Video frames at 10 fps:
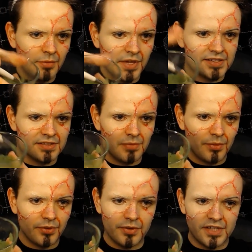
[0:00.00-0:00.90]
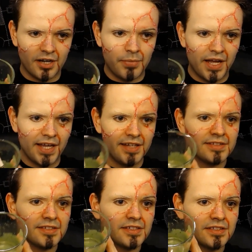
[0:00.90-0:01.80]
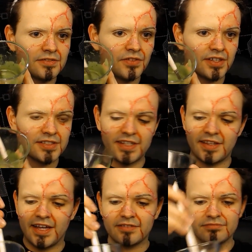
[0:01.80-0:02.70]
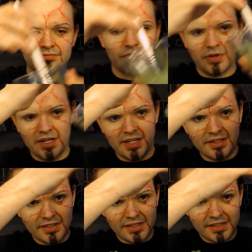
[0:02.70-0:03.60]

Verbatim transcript: and mix them up so it's like a paste, if you can see that. Not really.